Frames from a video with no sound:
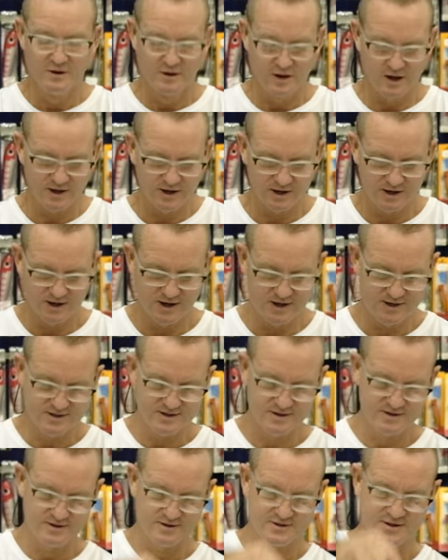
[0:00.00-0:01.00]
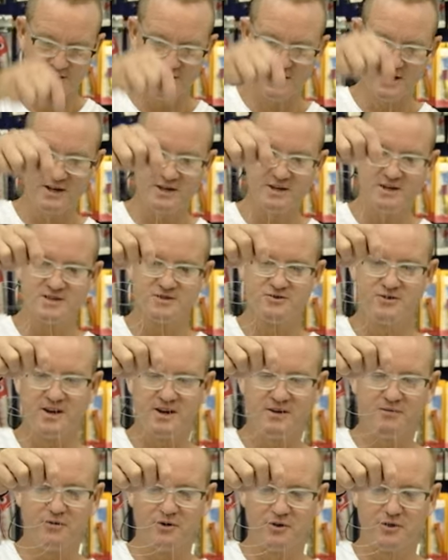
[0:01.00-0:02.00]
Okay guys, so there it is,
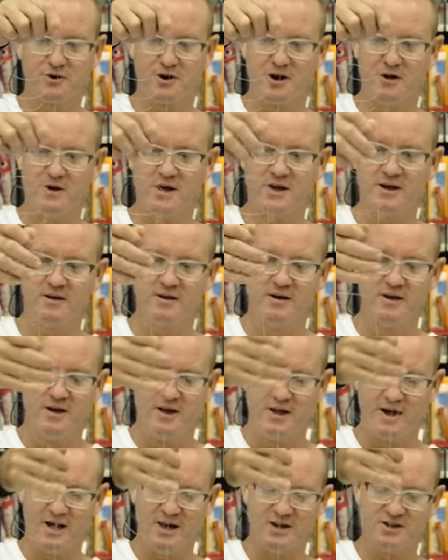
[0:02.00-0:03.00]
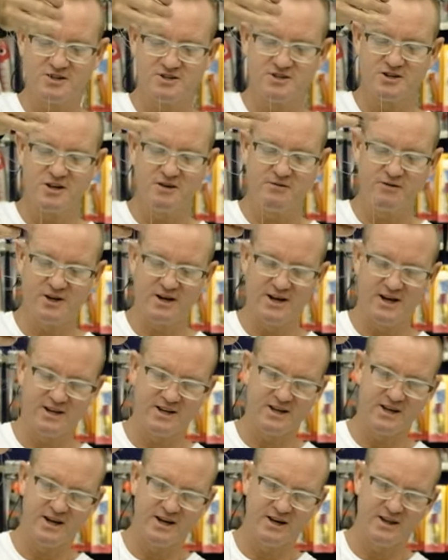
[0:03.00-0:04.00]
ready for throwing. And just to give you an
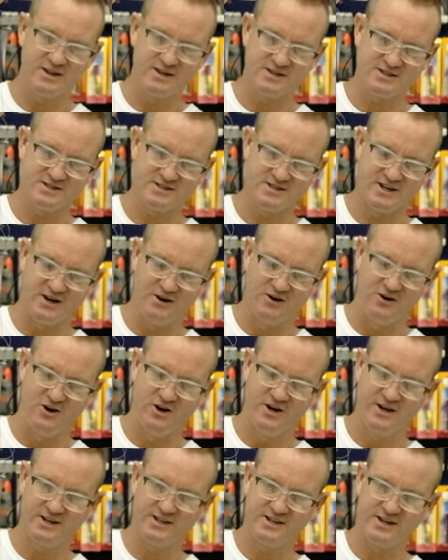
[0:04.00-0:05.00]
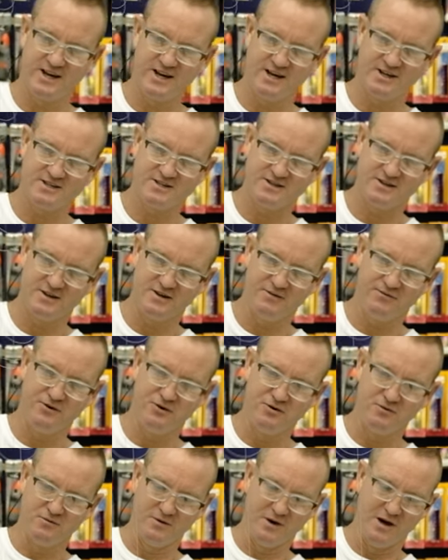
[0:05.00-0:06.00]
idea, this is how hard it takes if
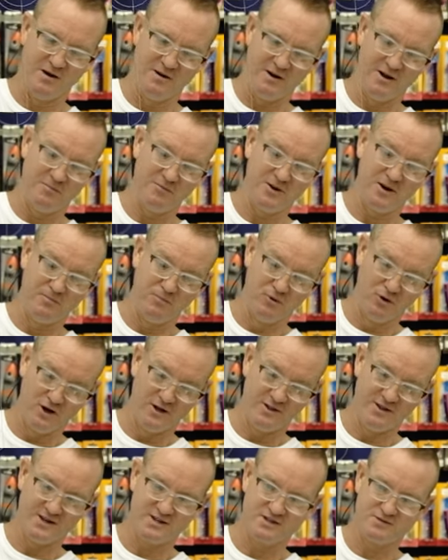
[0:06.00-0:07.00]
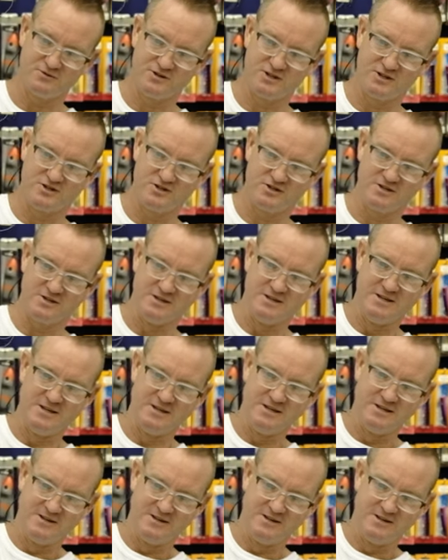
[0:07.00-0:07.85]
you, and I'm going to pull on this, which I shouldn't.